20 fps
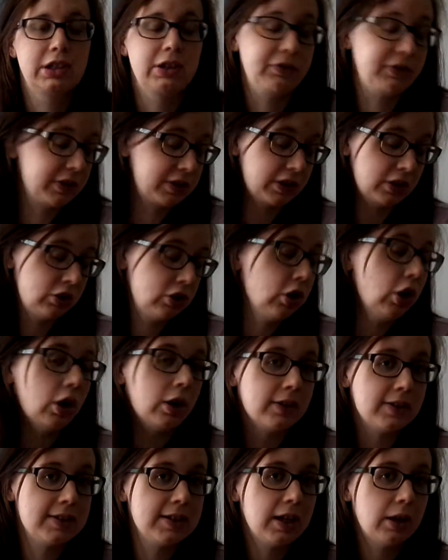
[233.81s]
give this a
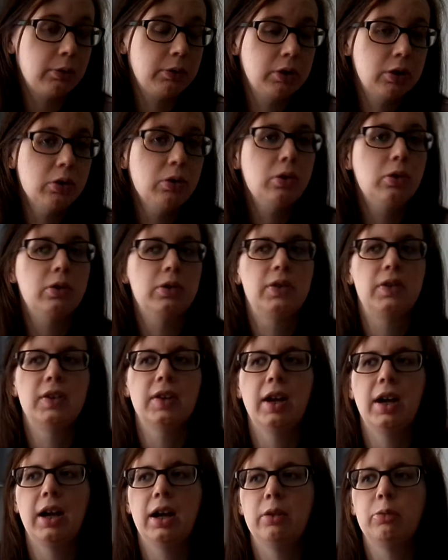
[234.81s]
shot see how it
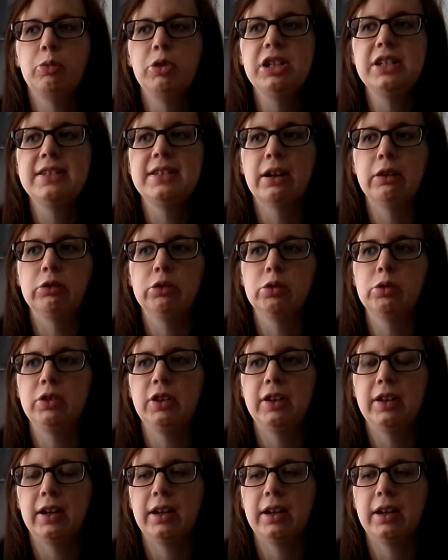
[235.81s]
goes and we downloaded